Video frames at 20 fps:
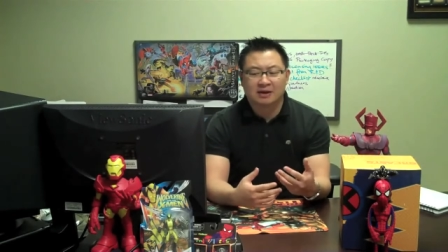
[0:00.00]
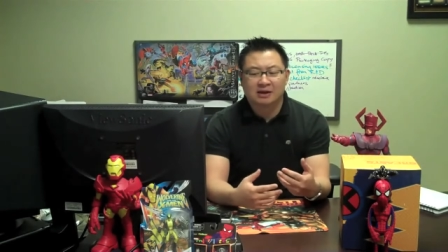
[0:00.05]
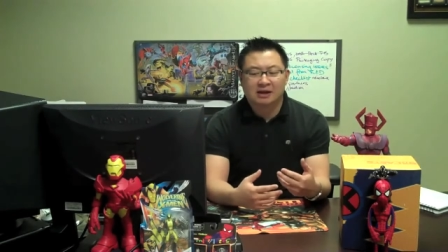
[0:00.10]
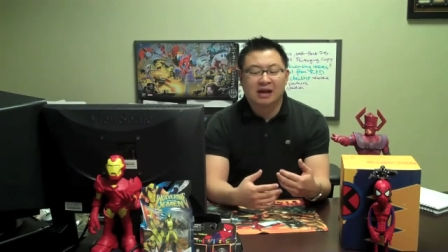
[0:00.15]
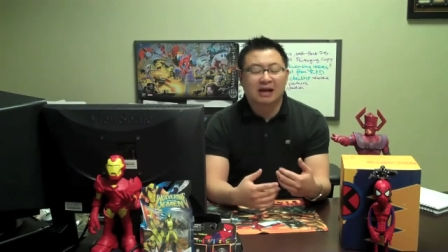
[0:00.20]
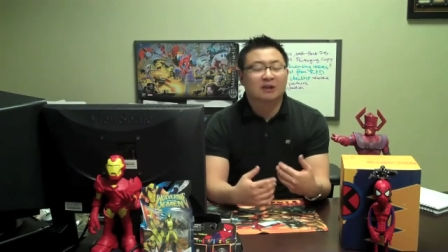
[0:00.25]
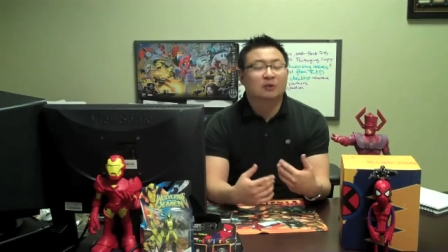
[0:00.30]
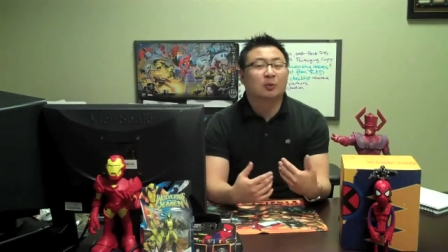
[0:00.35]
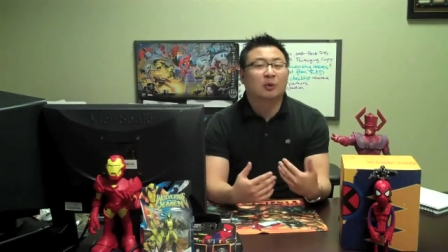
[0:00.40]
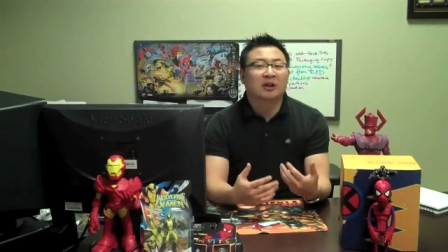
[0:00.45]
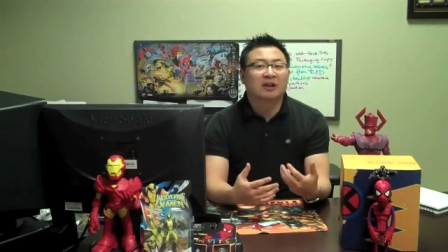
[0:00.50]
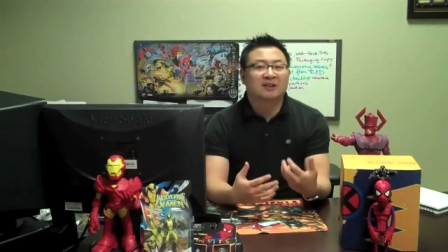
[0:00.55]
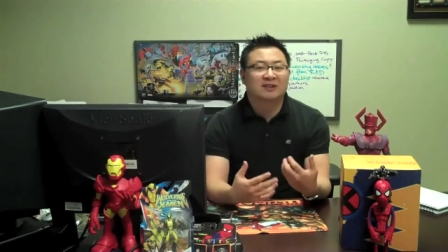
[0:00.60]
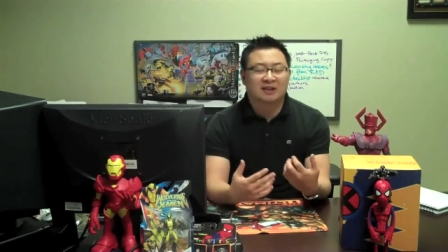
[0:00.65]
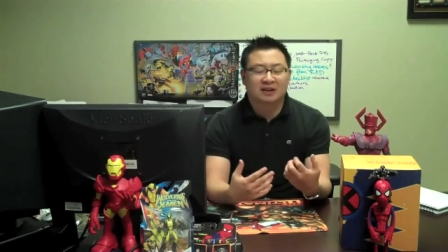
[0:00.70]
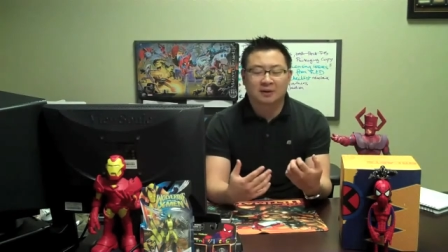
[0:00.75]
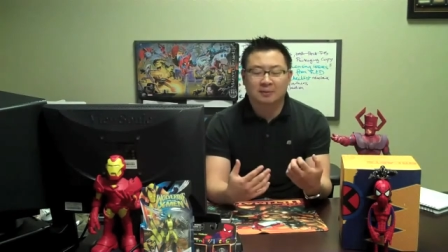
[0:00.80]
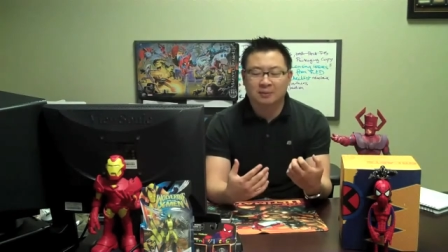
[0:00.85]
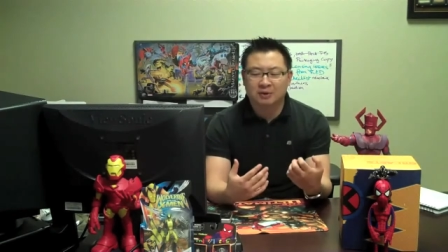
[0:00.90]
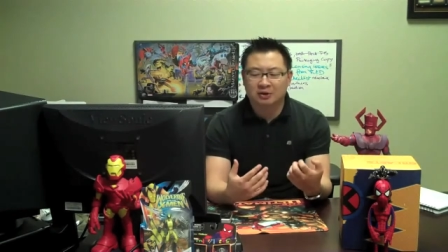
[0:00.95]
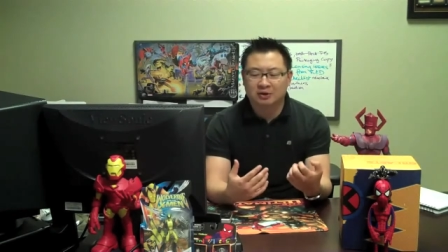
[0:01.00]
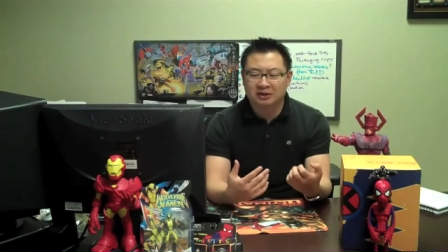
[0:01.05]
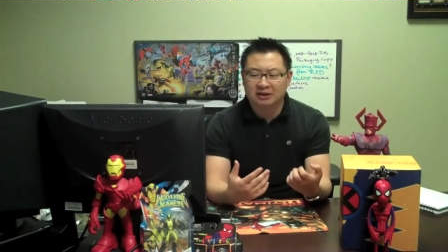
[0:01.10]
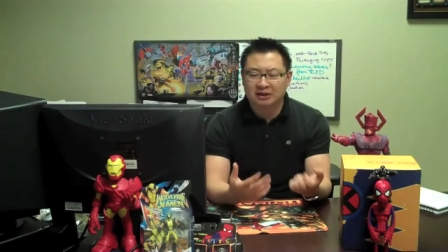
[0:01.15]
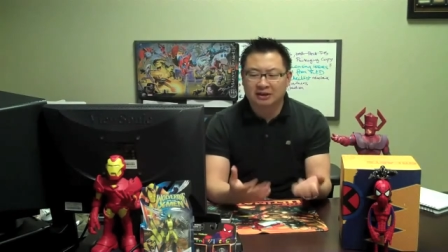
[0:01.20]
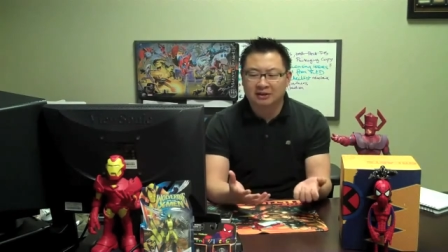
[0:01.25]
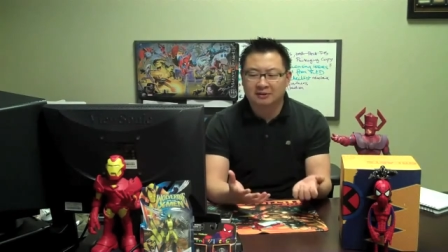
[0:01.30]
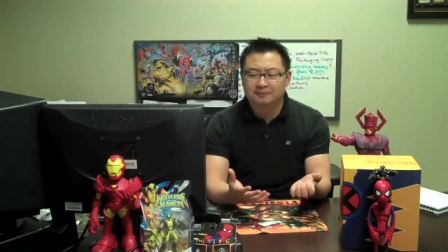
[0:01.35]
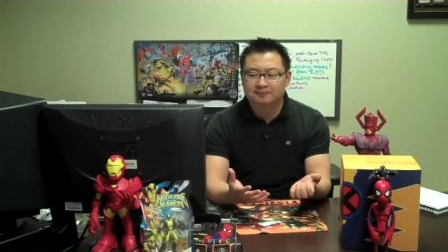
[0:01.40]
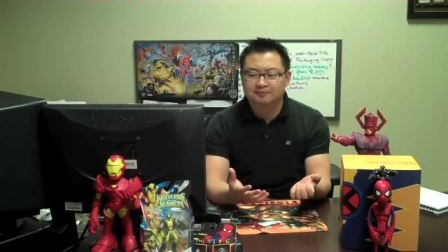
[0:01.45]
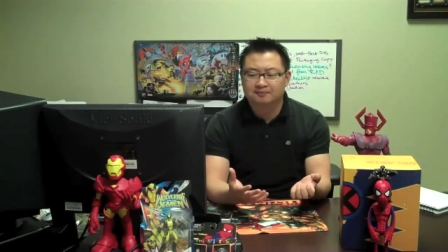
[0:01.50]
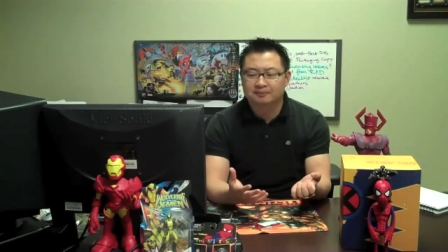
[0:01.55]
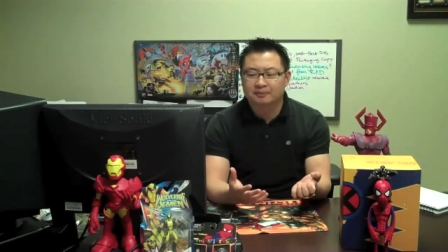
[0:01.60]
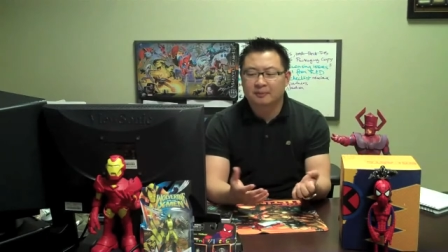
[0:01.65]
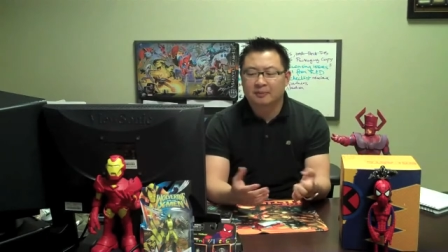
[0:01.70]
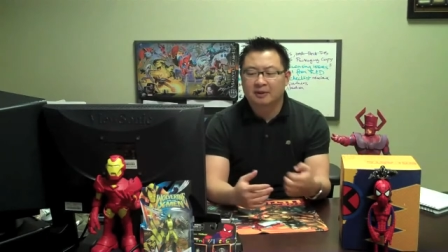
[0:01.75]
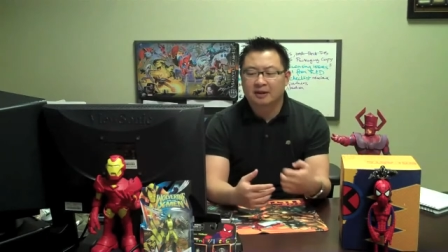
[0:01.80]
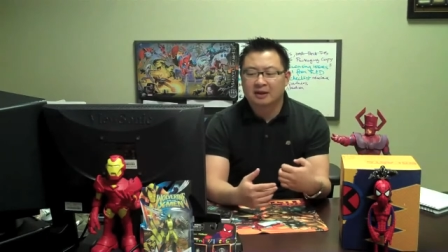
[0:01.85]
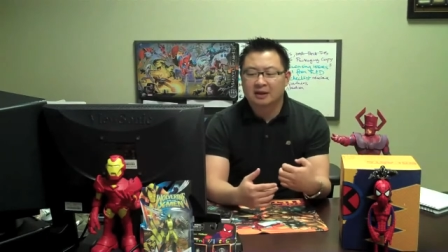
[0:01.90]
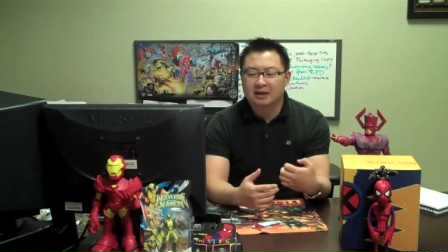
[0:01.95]
as well as a community
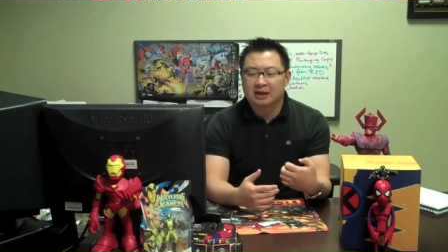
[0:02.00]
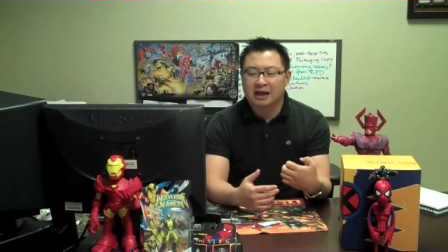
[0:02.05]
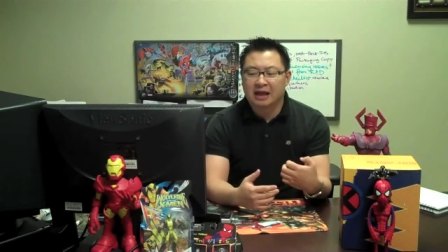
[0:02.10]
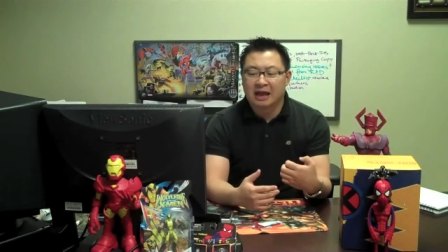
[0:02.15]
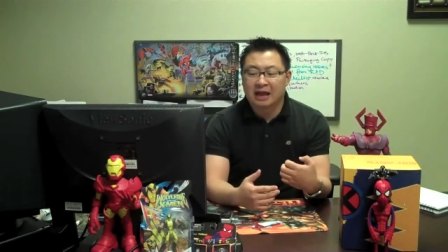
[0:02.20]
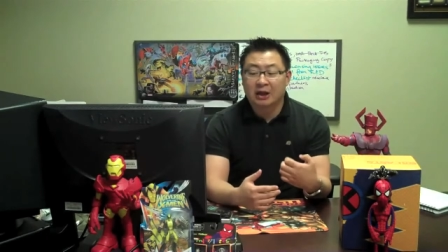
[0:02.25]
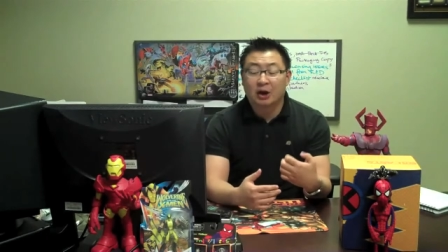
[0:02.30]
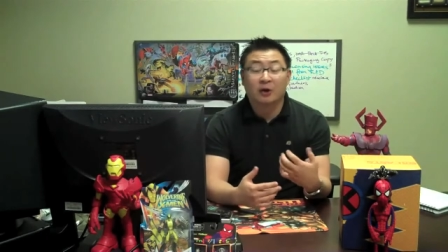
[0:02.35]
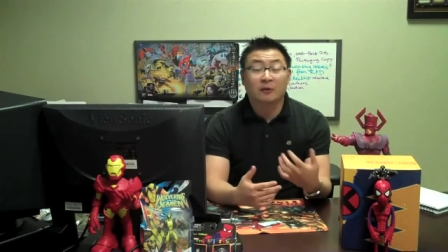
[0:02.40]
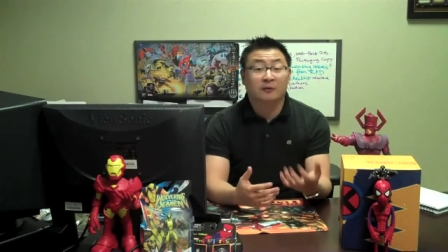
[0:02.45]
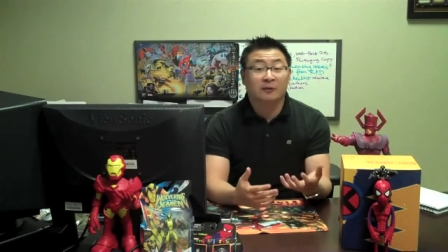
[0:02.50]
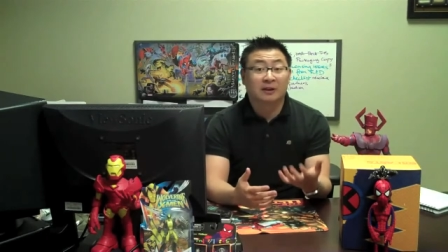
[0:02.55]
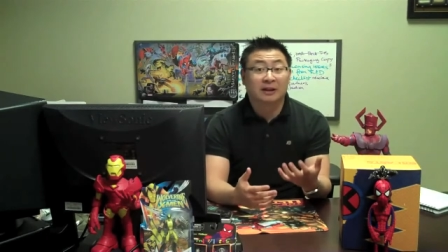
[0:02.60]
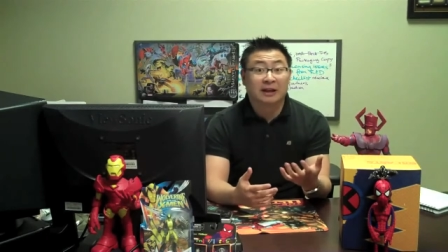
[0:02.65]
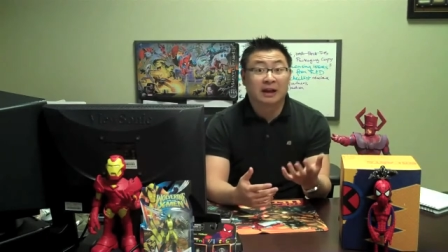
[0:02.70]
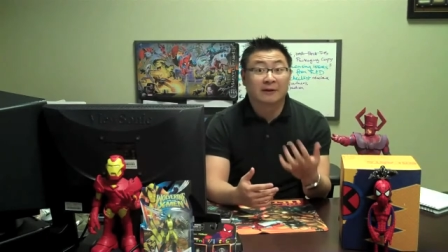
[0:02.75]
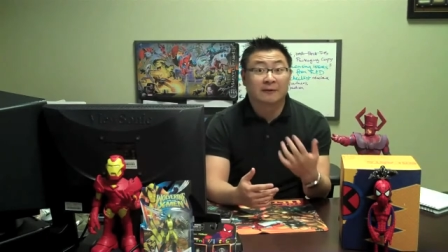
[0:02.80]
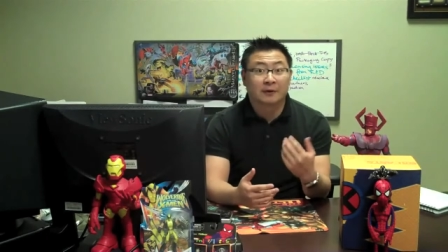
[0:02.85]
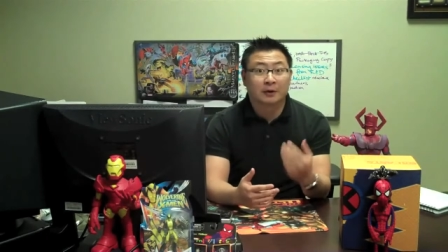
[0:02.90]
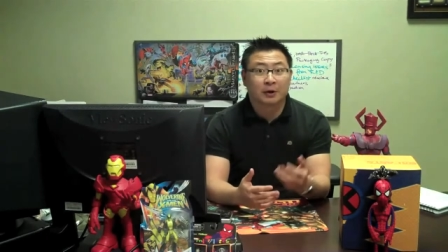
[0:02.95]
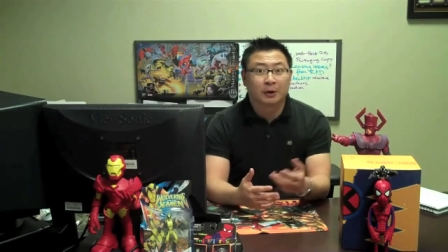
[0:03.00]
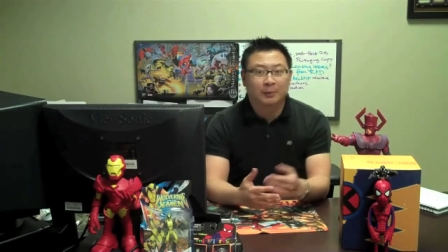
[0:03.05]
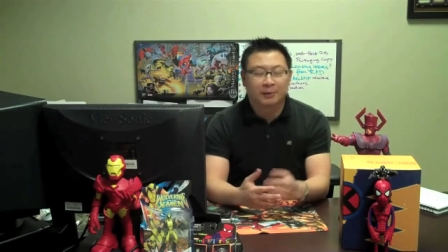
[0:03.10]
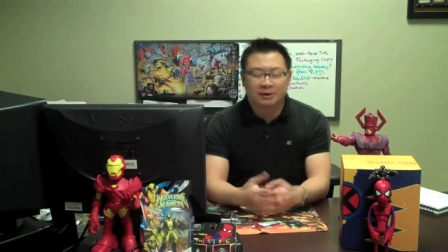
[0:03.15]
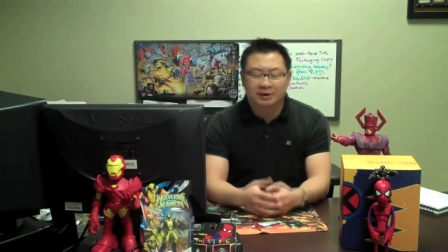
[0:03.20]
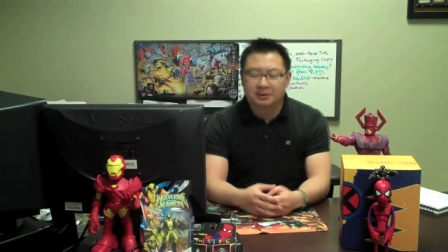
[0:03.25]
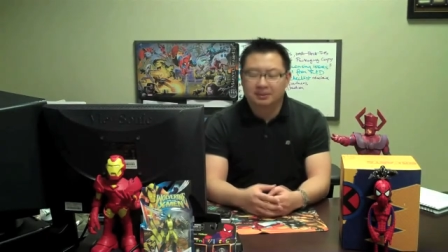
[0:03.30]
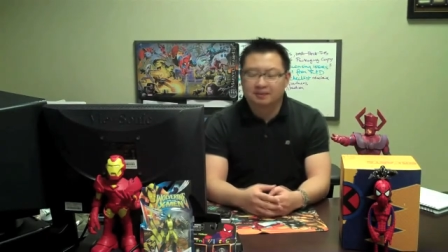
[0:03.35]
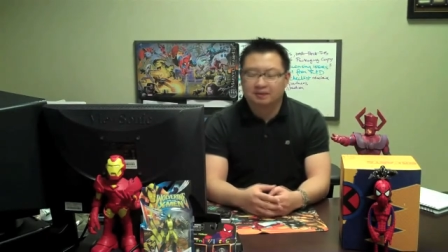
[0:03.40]
and hopefully a phenomenon.